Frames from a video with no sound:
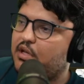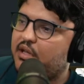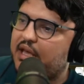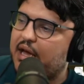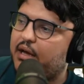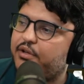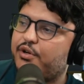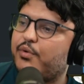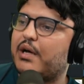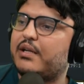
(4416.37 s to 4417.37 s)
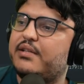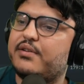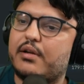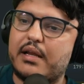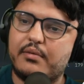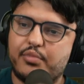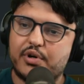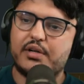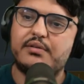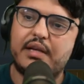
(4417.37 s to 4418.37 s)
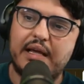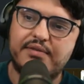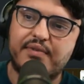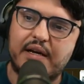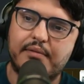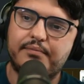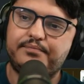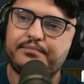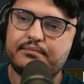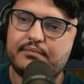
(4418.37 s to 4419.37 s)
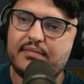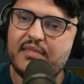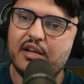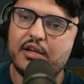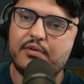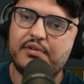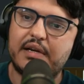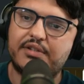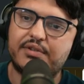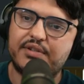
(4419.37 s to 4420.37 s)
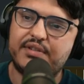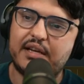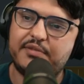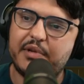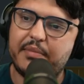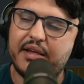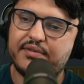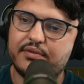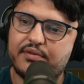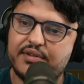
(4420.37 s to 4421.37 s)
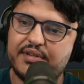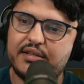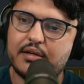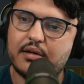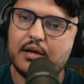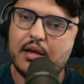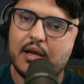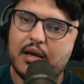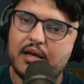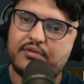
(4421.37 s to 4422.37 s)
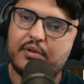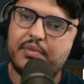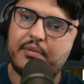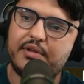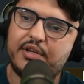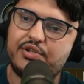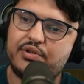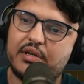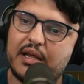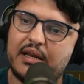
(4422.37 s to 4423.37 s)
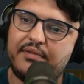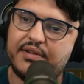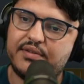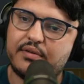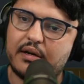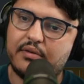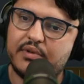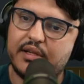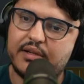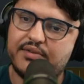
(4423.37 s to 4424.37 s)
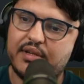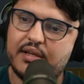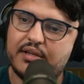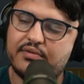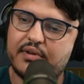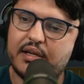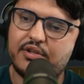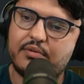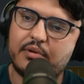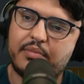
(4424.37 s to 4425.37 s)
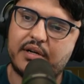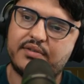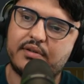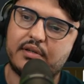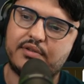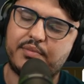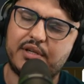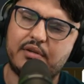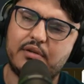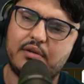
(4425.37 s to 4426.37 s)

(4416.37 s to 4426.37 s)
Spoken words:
Yeah, you know what? It's not that important. It's fine. Got a quick question. Is the LSP based on 3-seater, a 3 implementation, and if it's interacting with the AST in case of an HTML parser LSP?